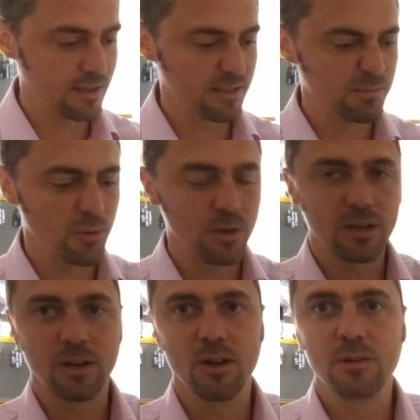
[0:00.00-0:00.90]
It's more
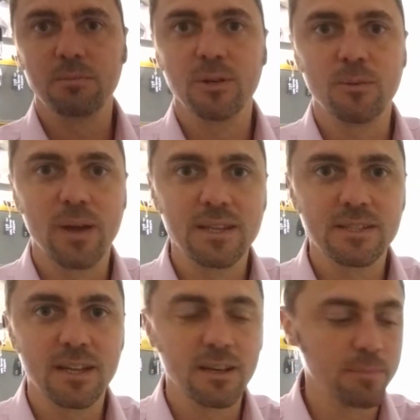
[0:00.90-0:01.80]
like a homebrew Wednesday,